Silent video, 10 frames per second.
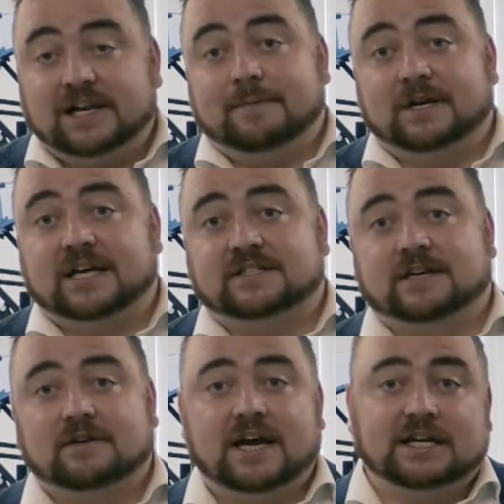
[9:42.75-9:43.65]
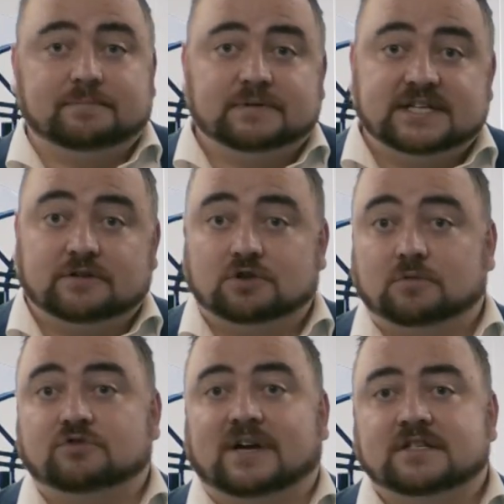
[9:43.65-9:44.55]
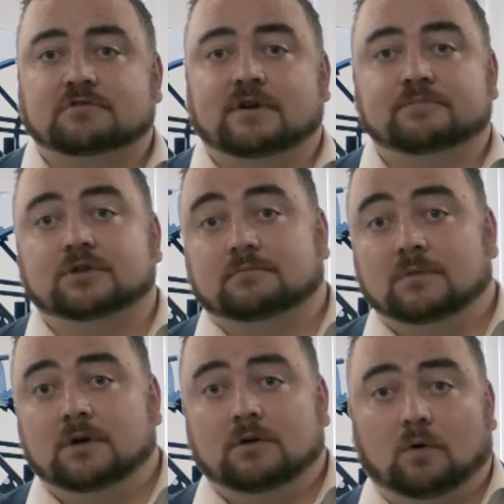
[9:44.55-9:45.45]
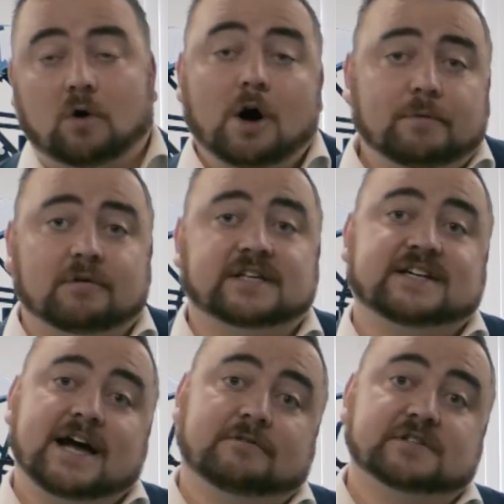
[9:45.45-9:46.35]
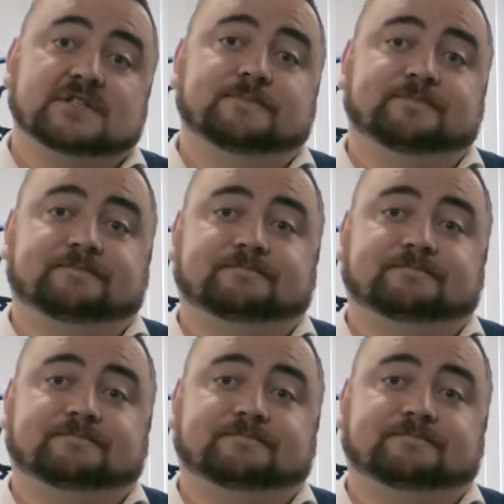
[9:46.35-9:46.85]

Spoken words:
eliminating any potential transcription or operator errors.